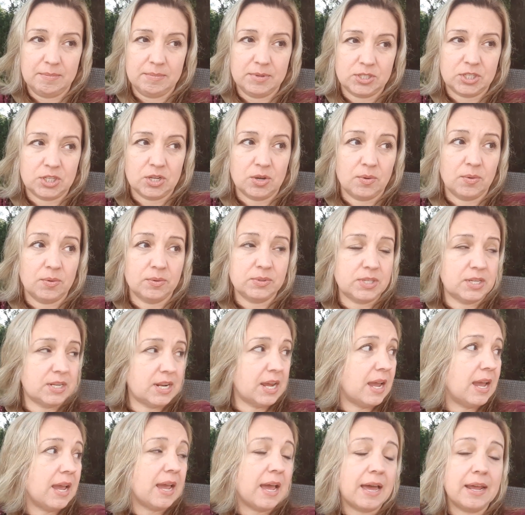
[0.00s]
So
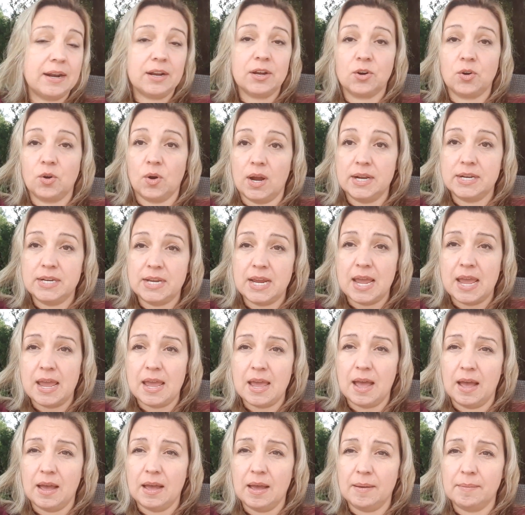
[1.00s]
today I had a
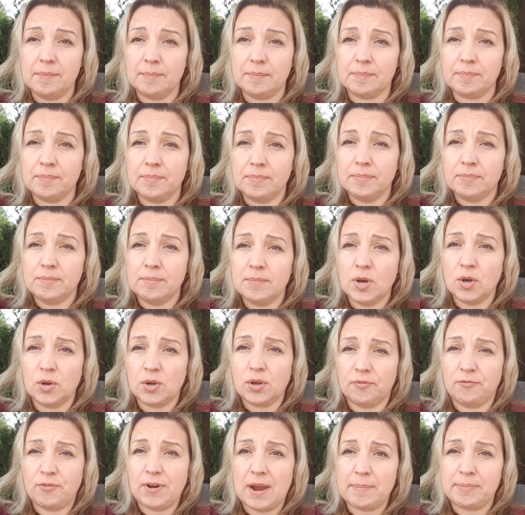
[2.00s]
grande
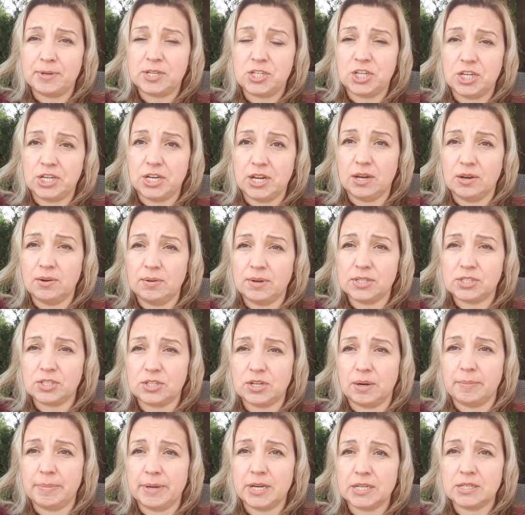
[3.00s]
mocha frappuccino at
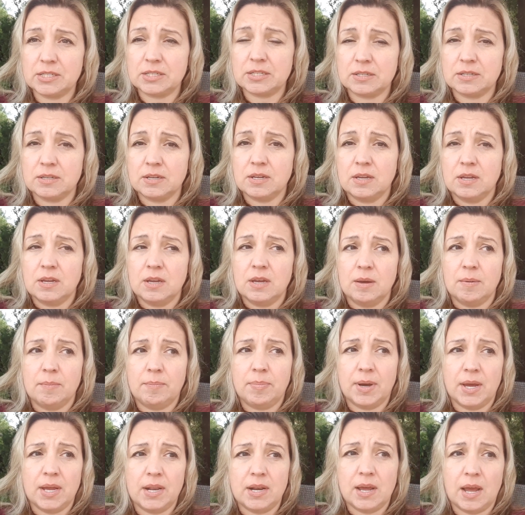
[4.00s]
Starbucks,
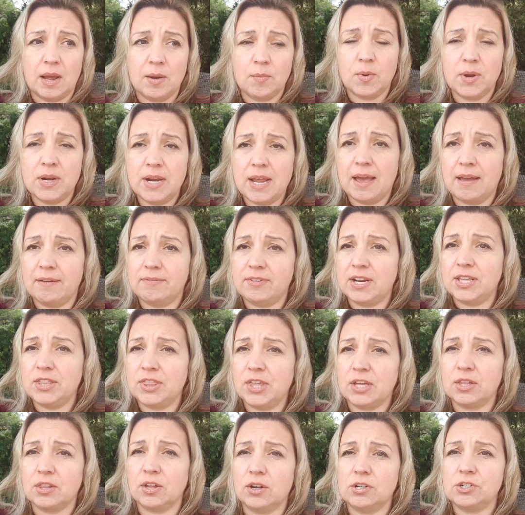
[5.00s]
but I wouldn't have
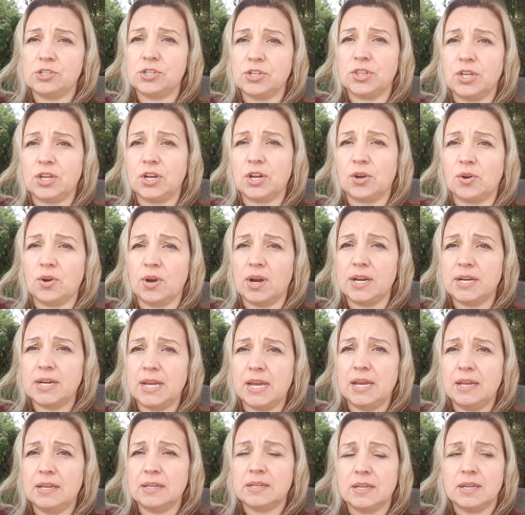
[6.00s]
anything larger than a
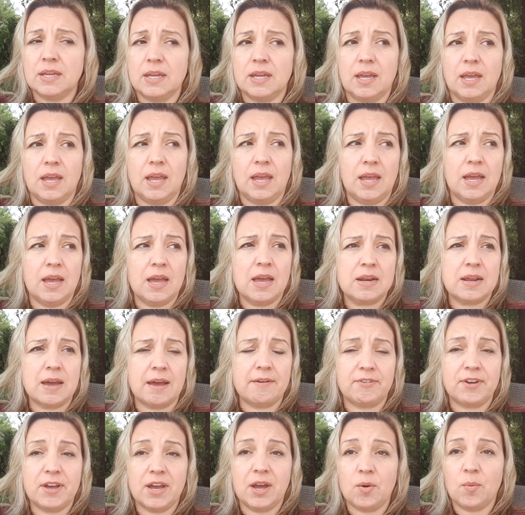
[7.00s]
grande, and
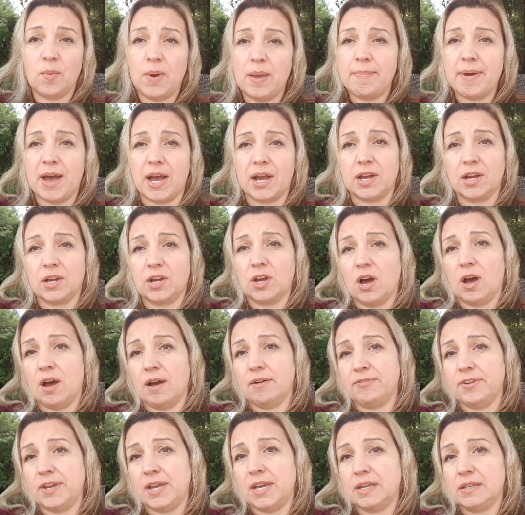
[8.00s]
I've cut way back on
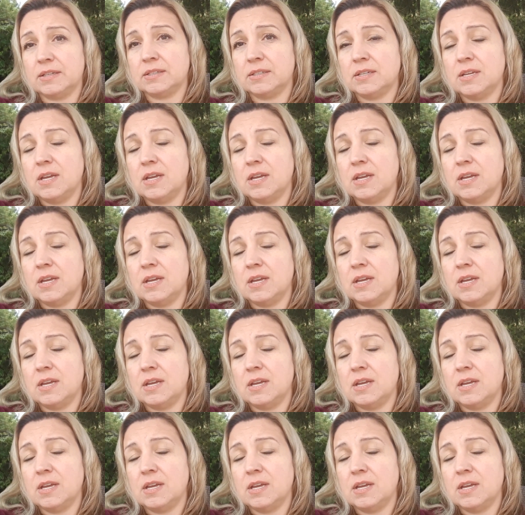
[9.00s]
coffee.